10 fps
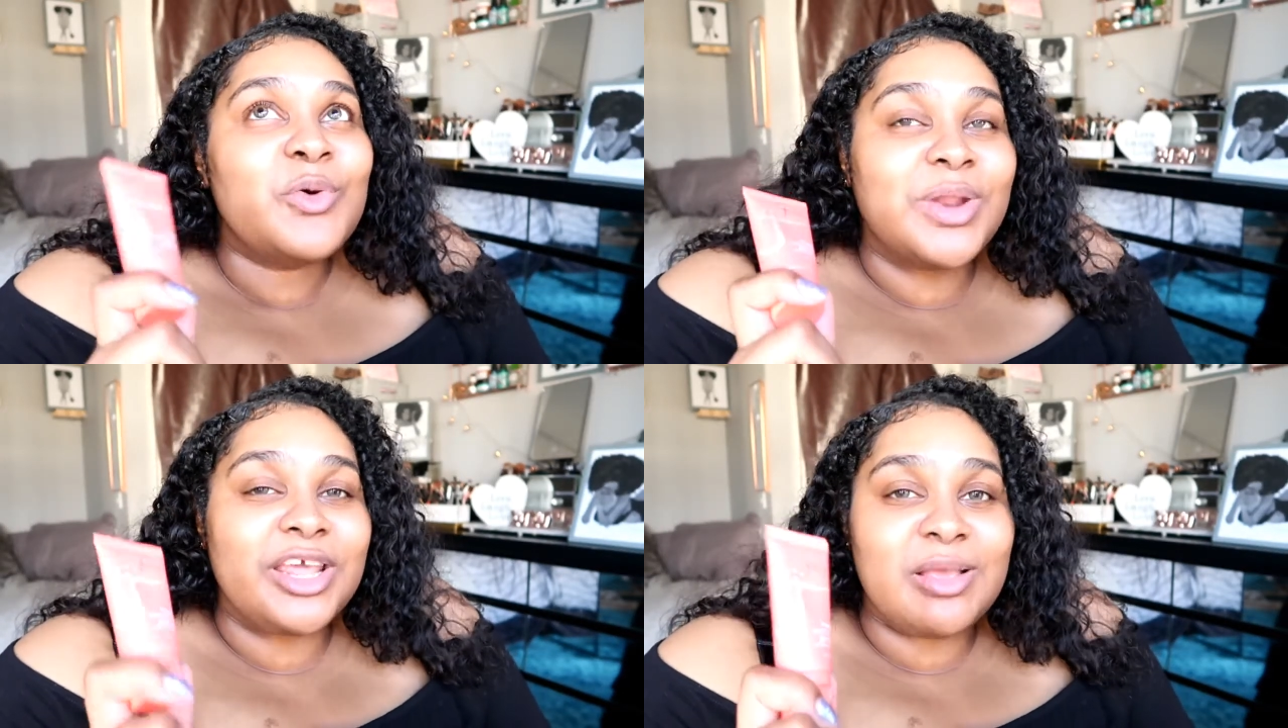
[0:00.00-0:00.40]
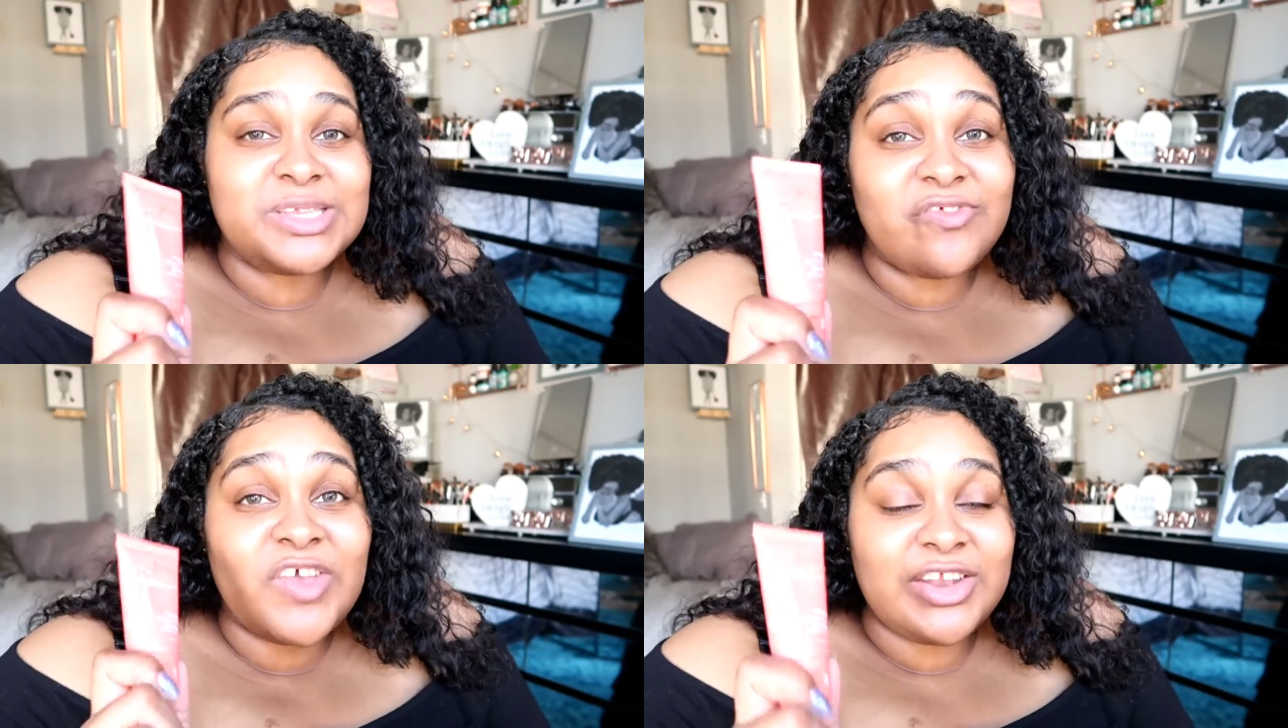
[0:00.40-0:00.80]
When it
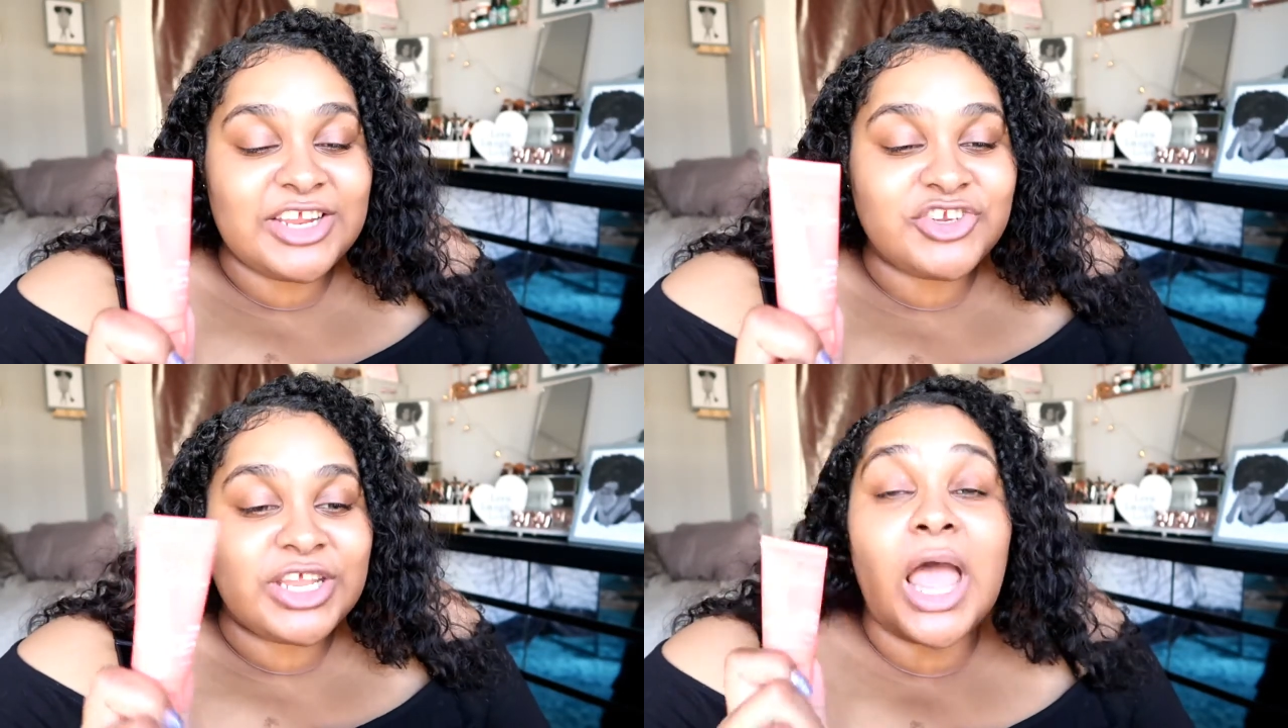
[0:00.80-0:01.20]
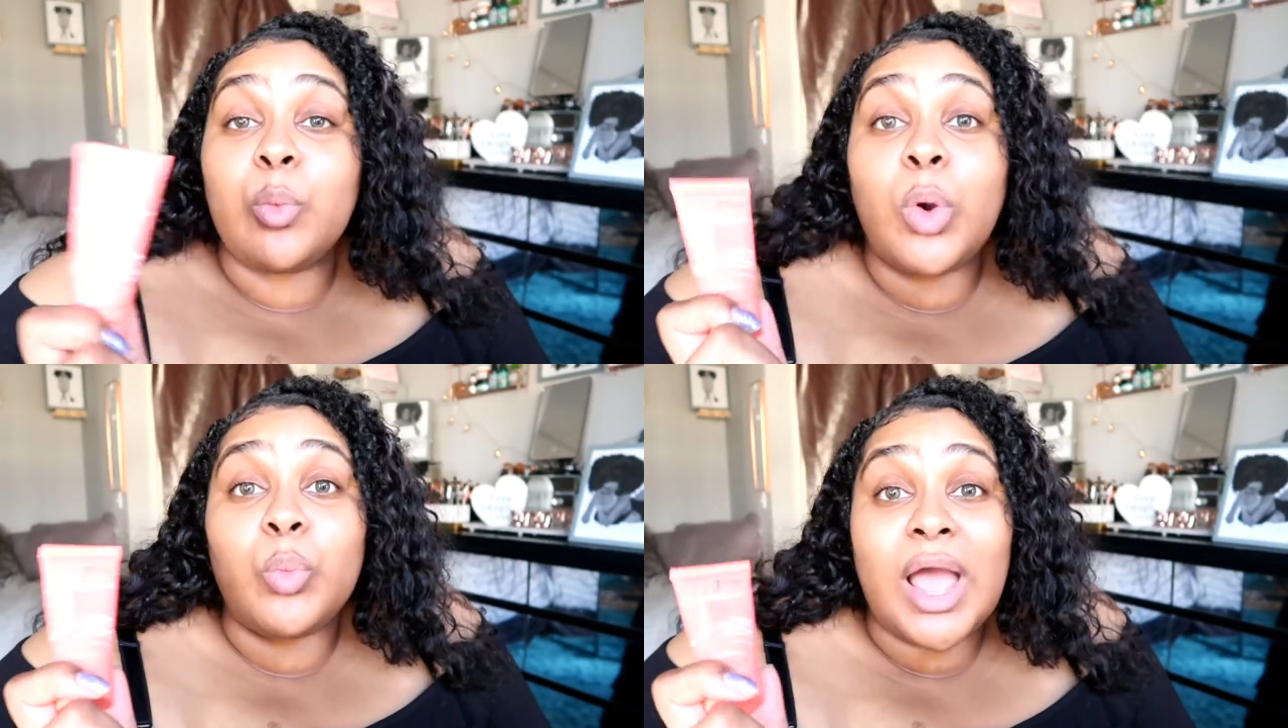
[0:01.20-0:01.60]
comes to foundation, I
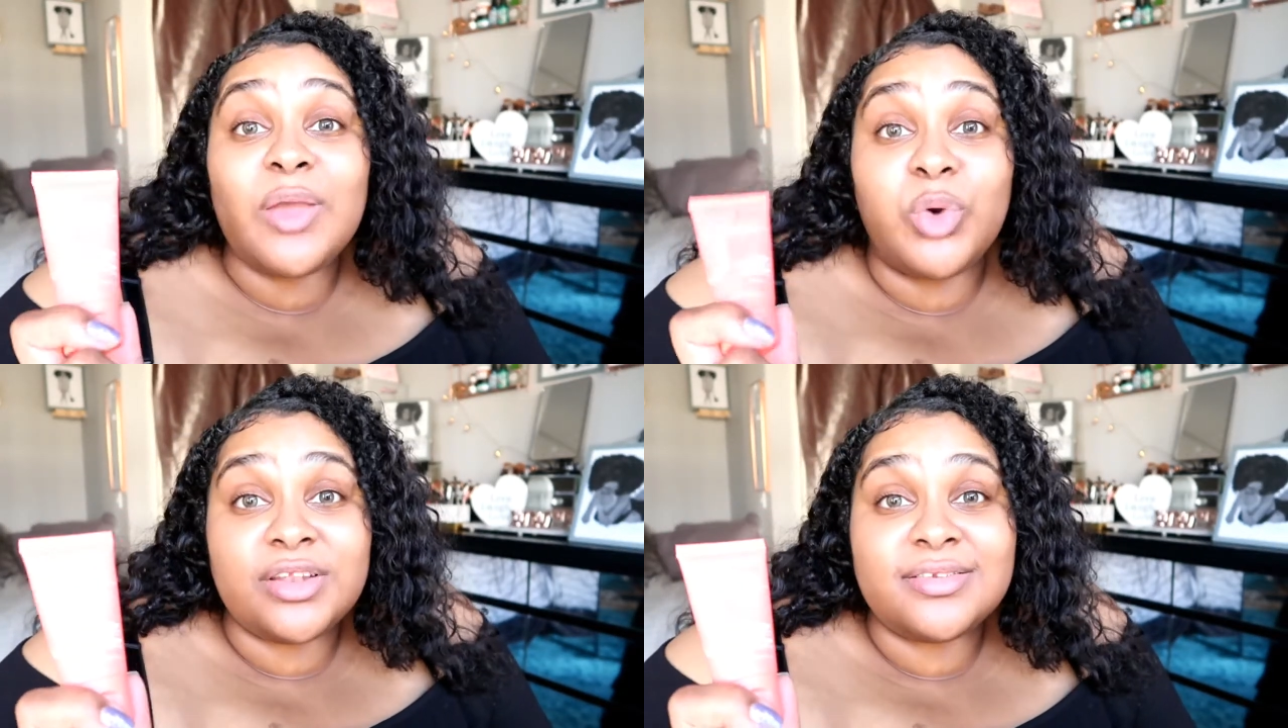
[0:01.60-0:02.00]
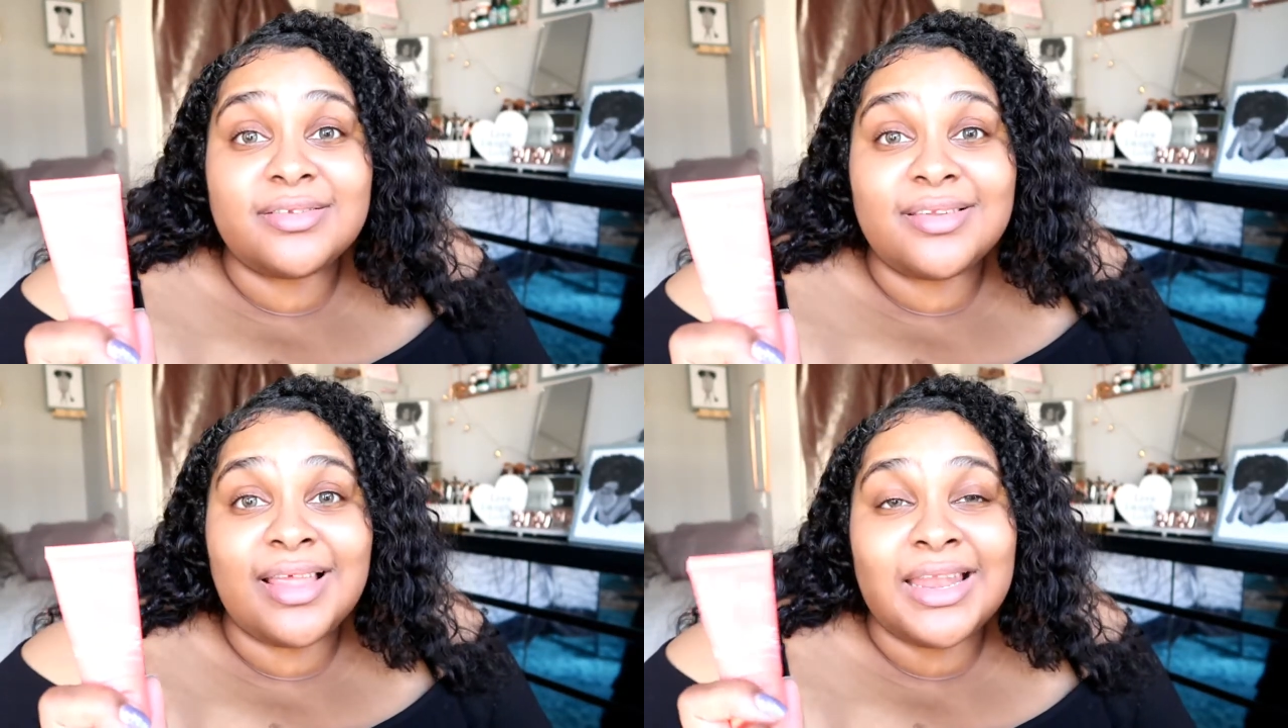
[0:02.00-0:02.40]
want what I want.
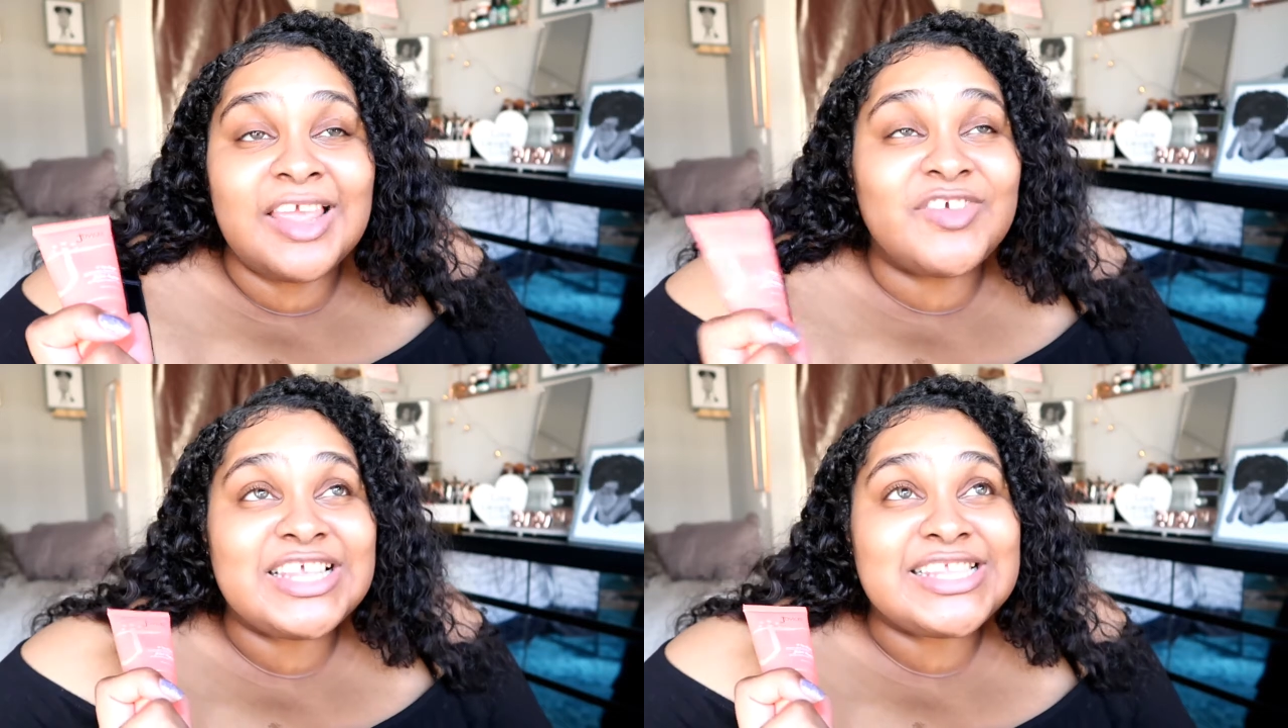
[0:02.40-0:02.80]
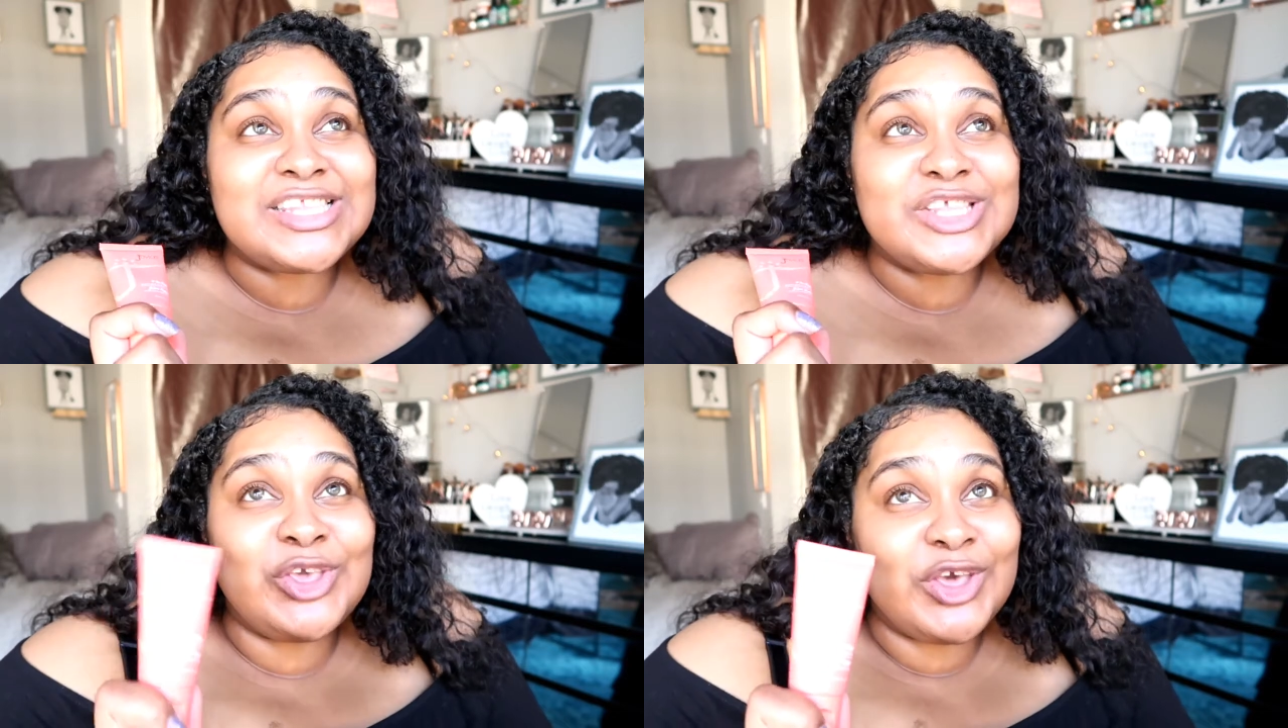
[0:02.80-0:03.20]
And if it's
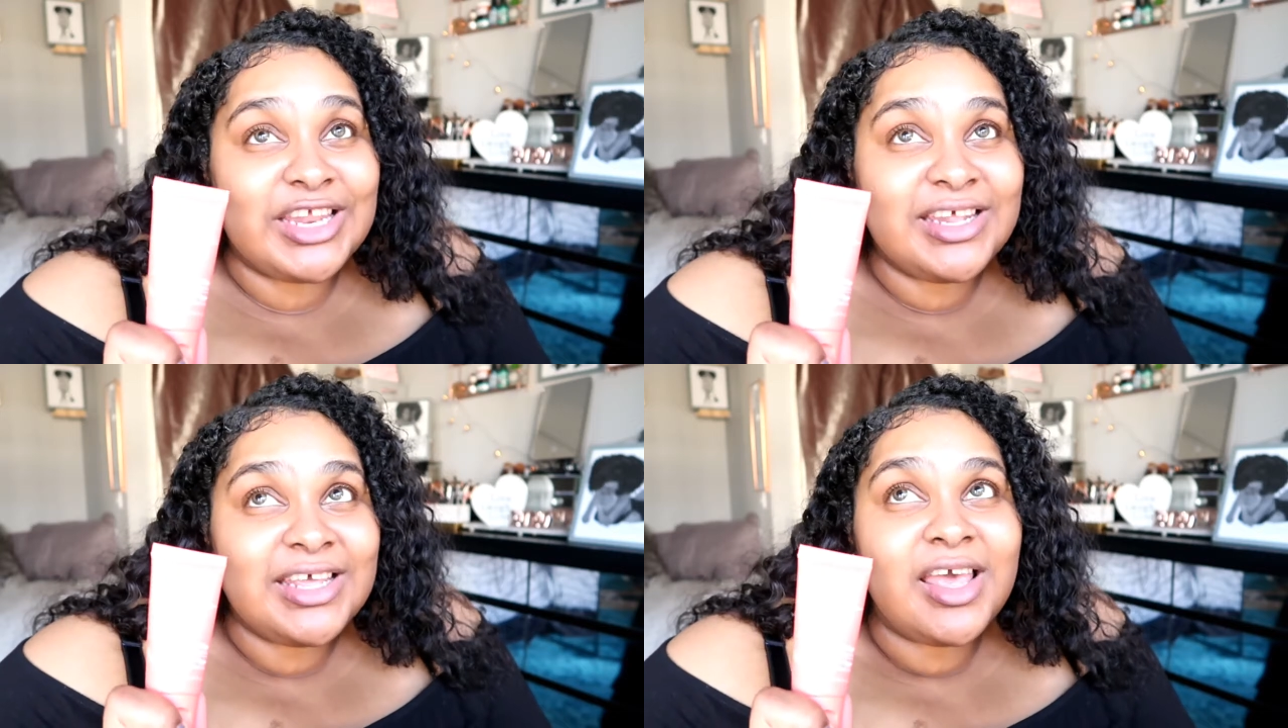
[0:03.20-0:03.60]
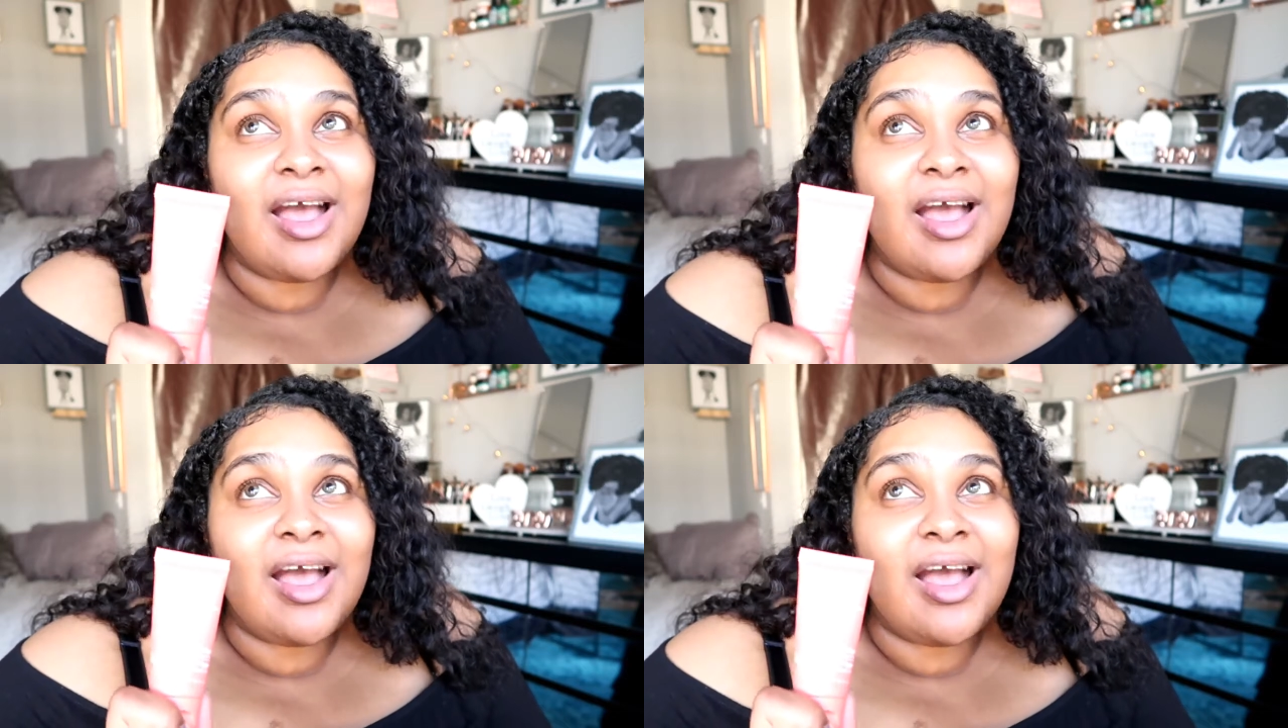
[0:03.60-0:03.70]
good,